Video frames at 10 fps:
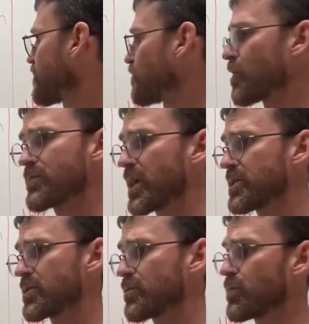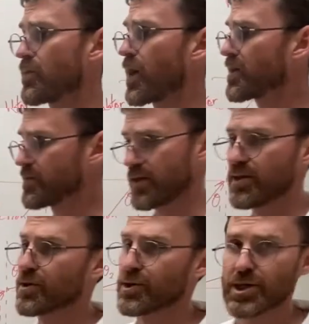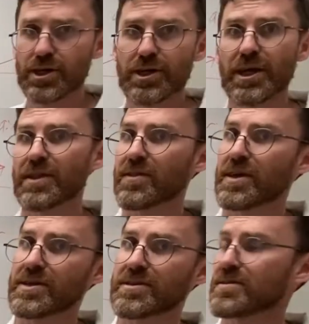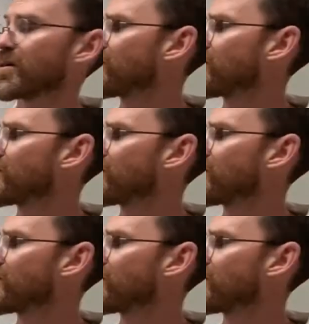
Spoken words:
rotational inertia and things of